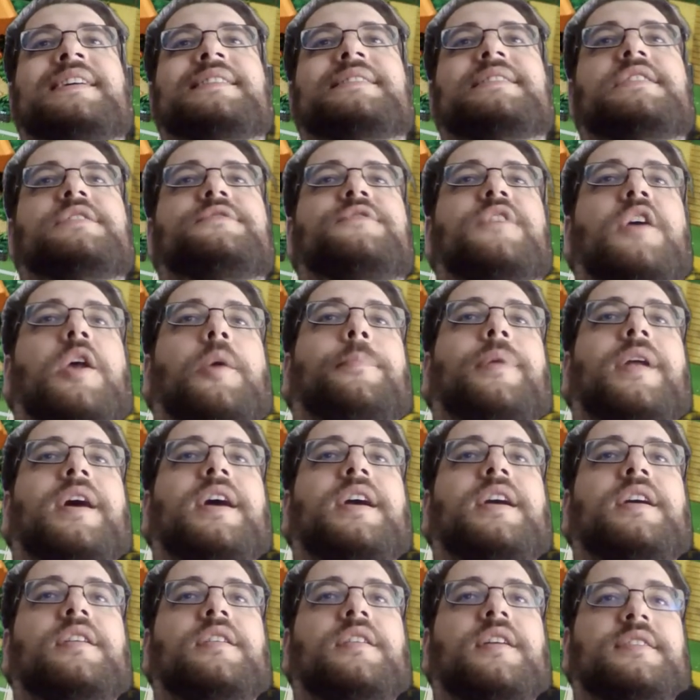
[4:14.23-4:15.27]
Since we are
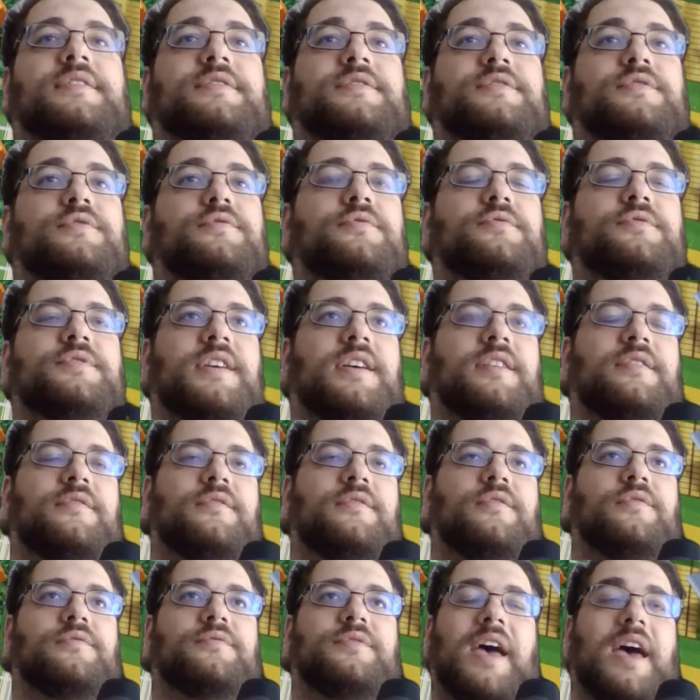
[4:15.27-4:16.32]
playing as zoos
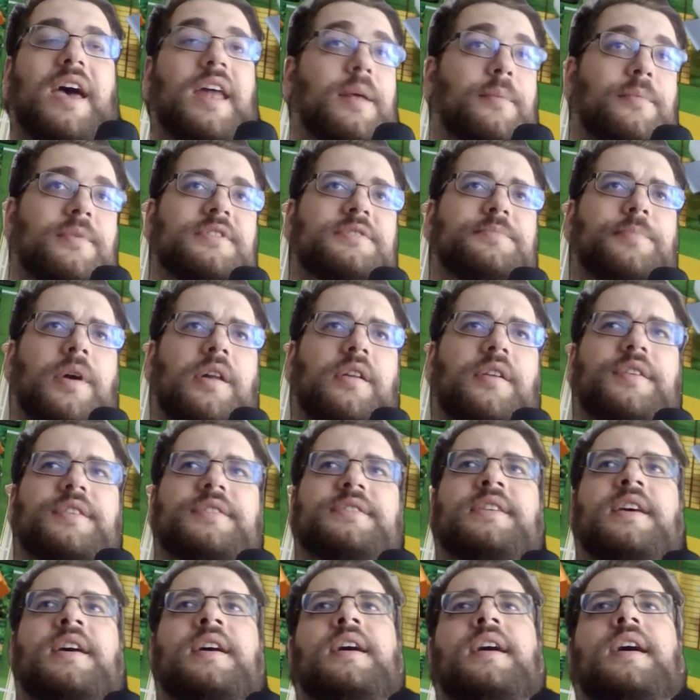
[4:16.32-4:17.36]
and not animal
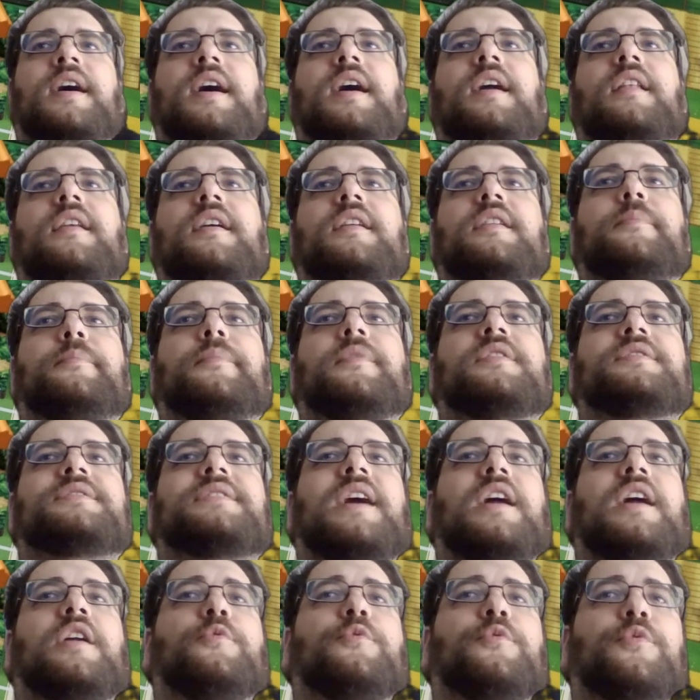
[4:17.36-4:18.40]
smugglers, all animals
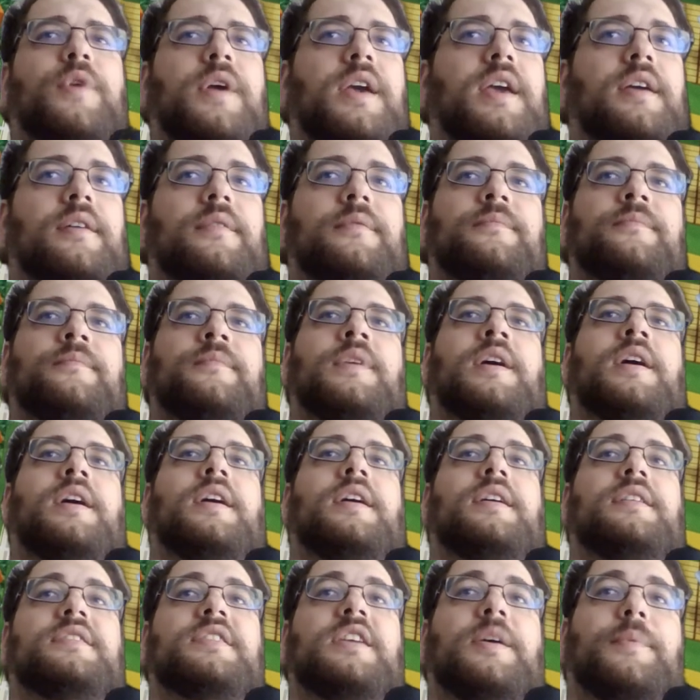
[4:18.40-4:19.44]
are free.
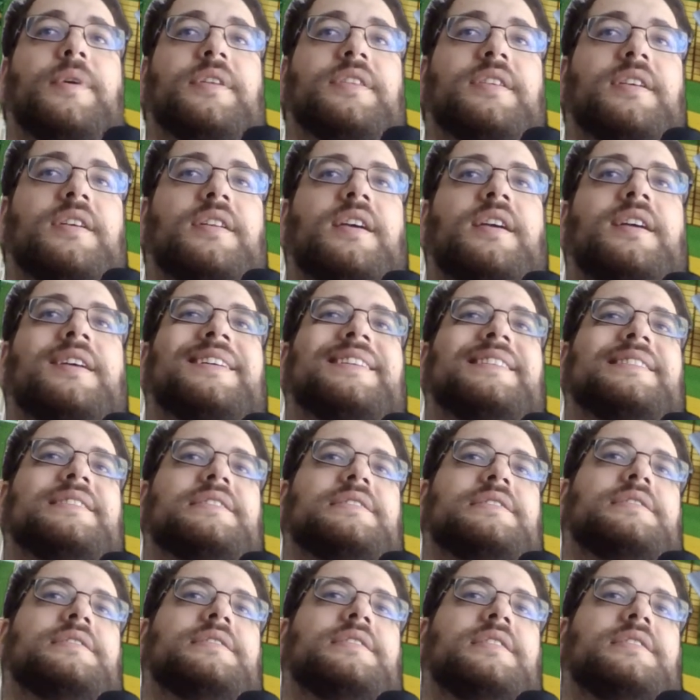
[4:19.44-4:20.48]
Thematically,
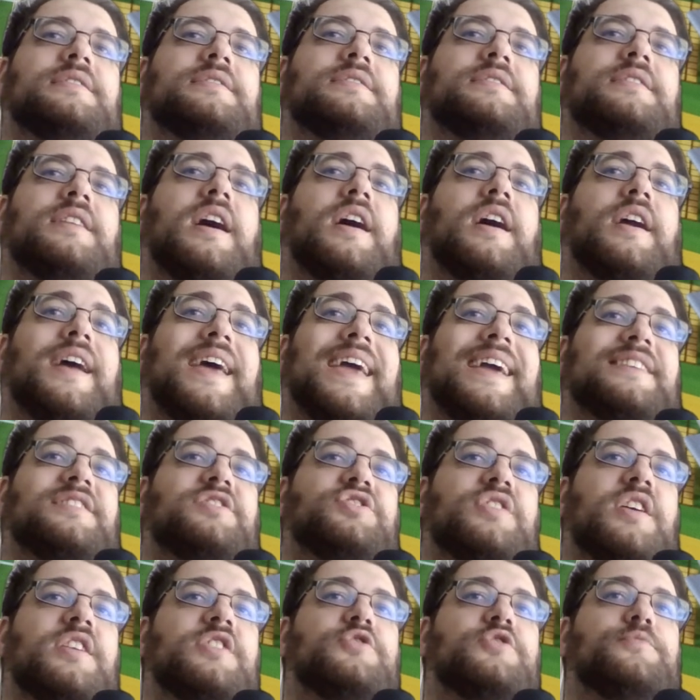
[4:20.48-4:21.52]
these are
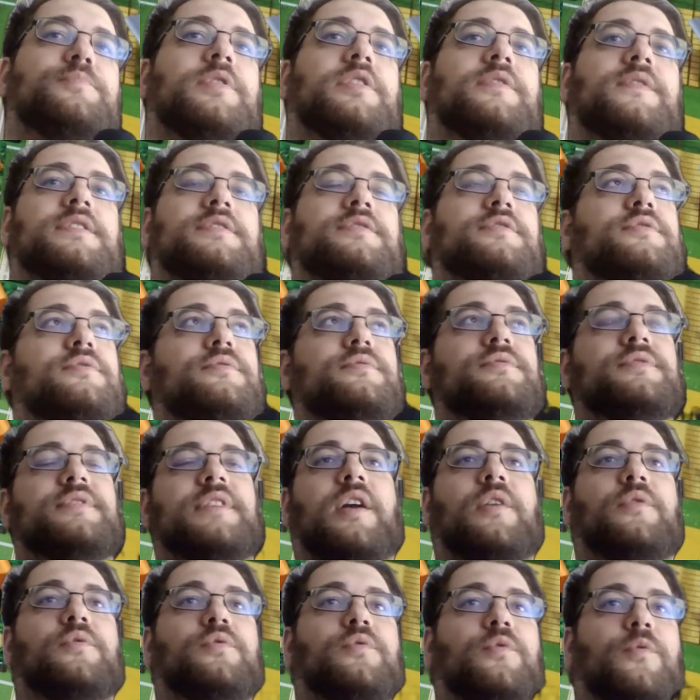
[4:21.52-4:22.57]
exchanged between zoos
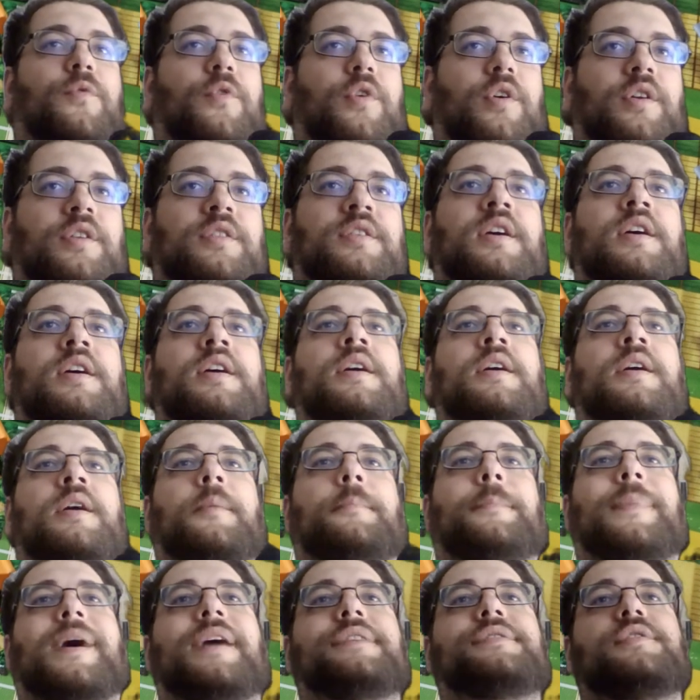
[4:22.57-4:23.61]
around the world,
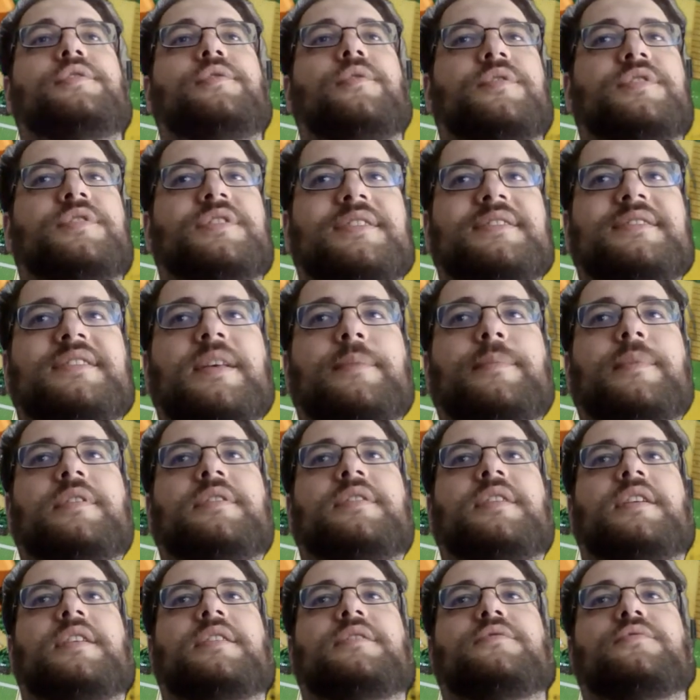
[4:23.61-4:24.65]
but you're just
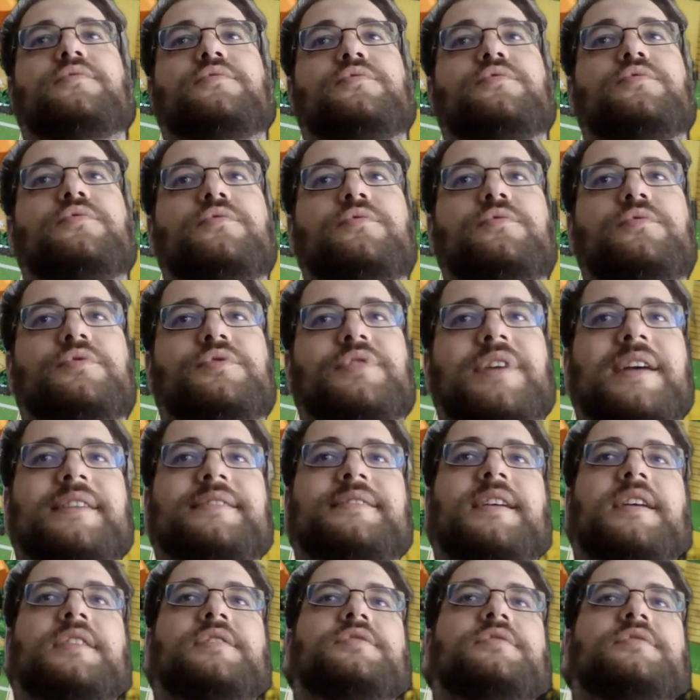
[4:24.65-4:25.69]
limited to 2
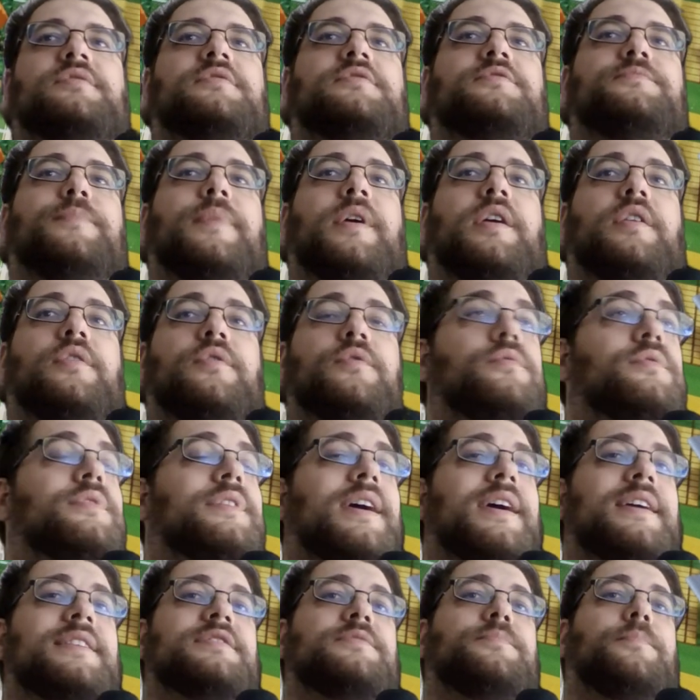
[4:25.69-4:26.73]
transactions per
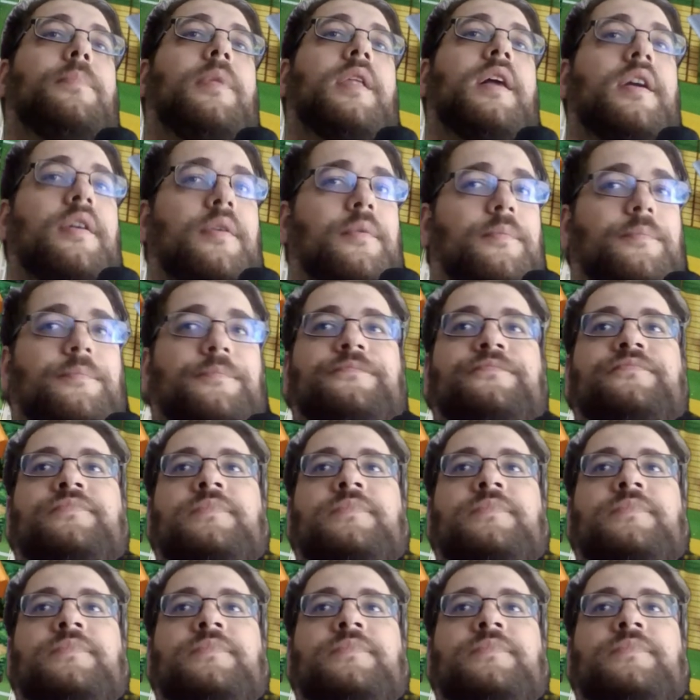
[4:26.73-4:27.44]
round as player.